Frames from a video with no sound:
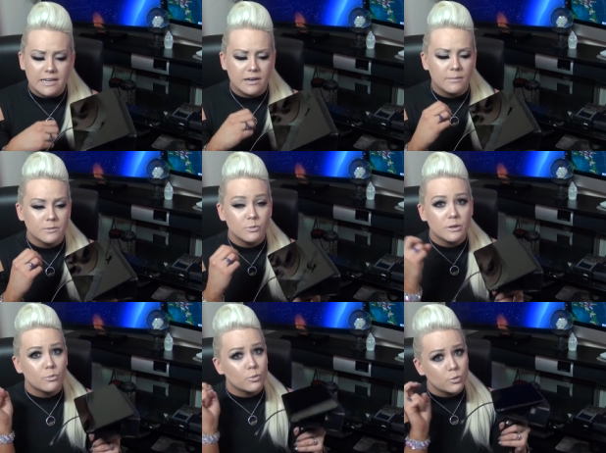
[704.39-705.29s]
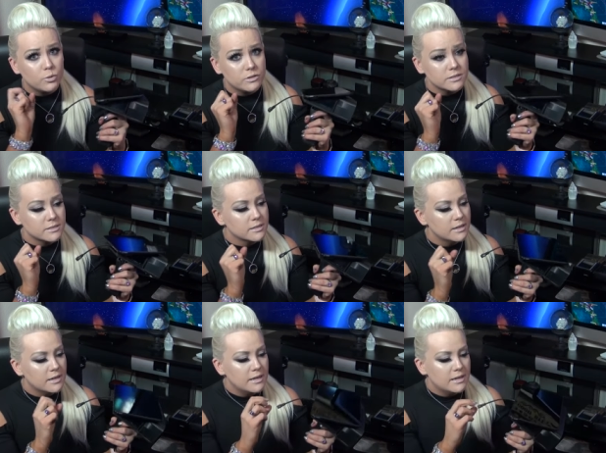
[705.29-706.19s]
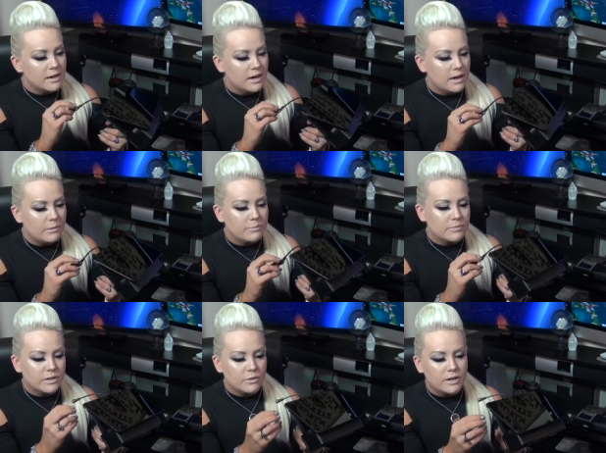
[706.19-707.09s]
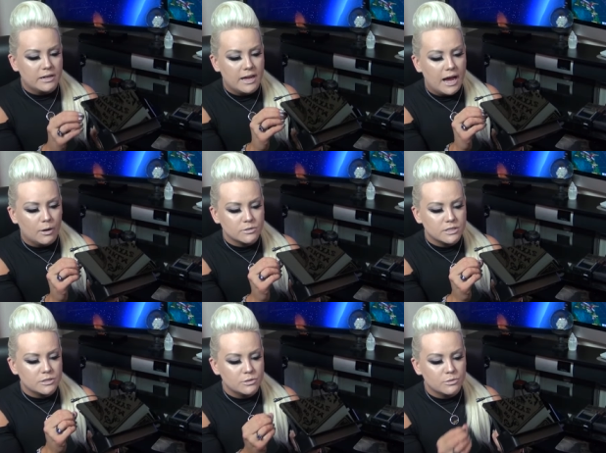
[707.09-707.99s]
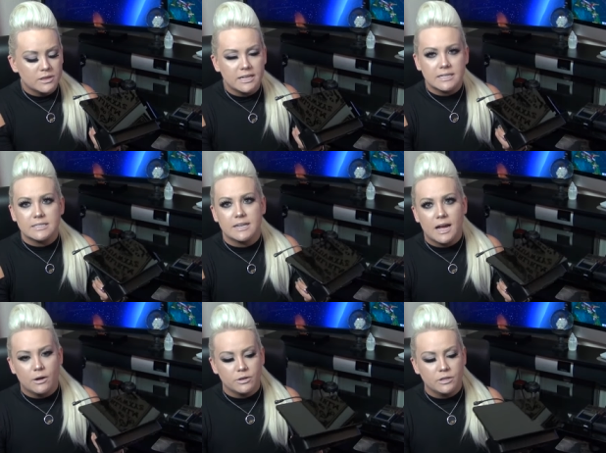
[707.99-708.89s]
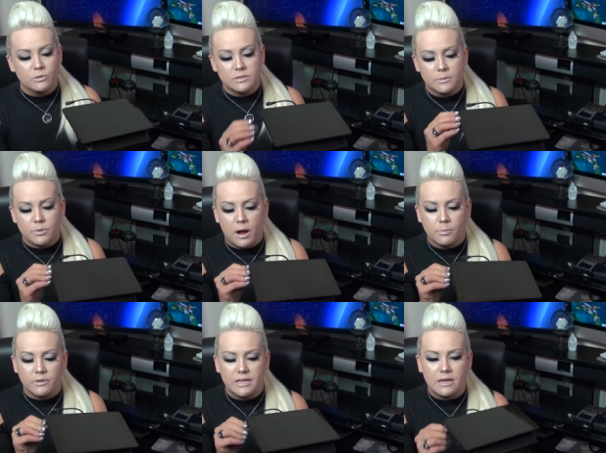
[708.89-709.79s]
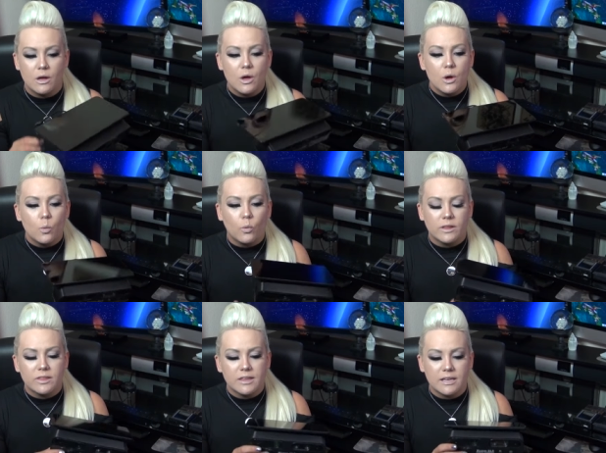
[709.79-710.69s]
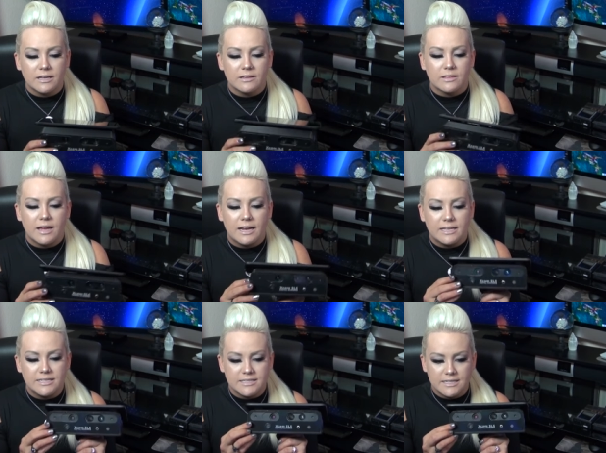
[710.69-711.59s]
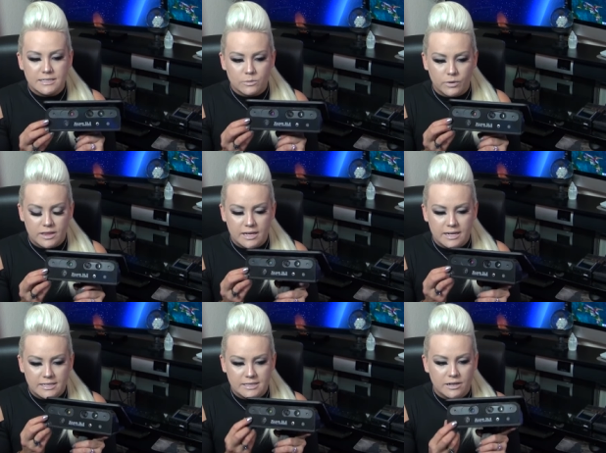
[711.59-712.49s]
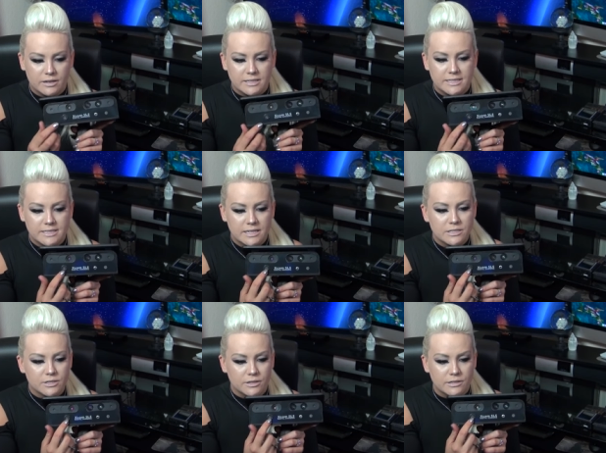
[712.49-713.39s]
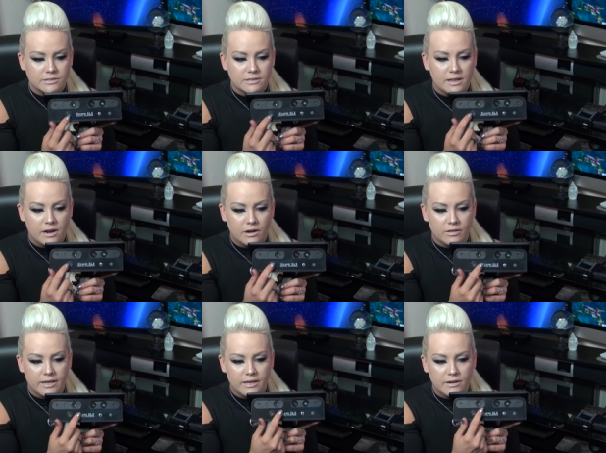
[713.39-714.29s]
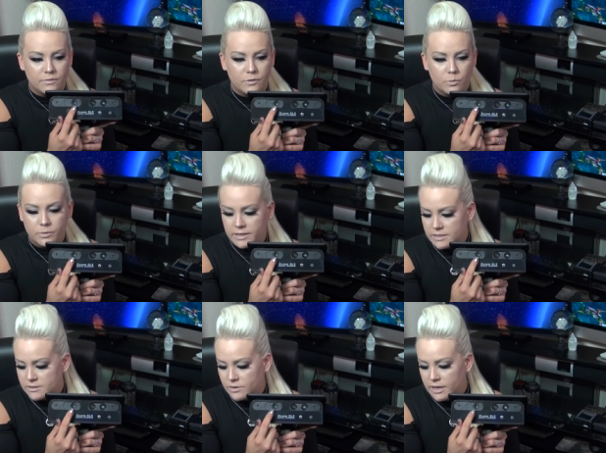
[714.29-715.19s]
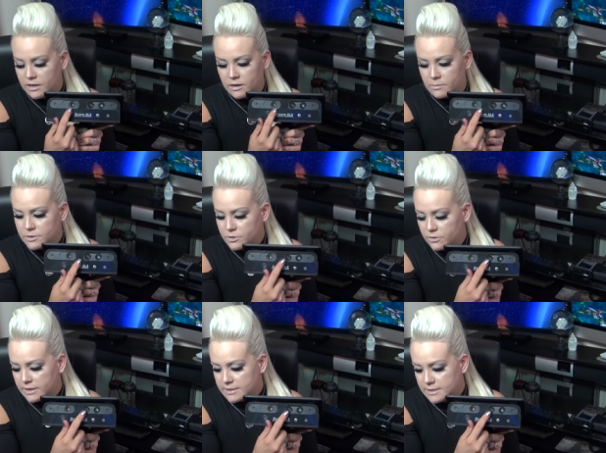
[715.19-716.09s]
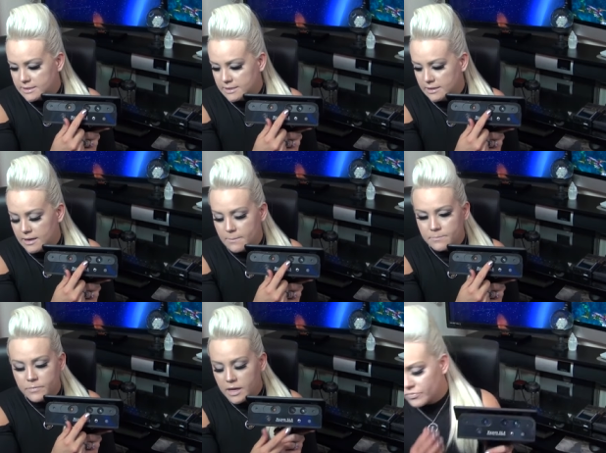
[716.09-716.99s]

It comes with rules, um, you know, and how to do things and how to use it properly one thing that he sends with it is there's sensors that are like in a few places right here. I'm sure you guys can see them.